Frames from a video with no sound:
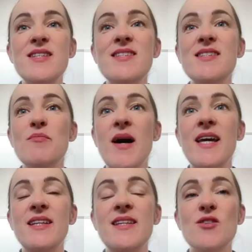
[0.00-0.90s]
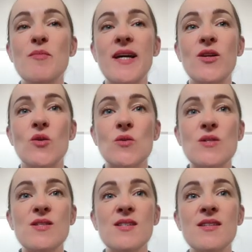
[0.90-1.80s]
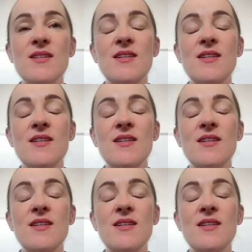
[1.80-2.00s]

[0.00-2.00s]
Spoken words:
These are my notes.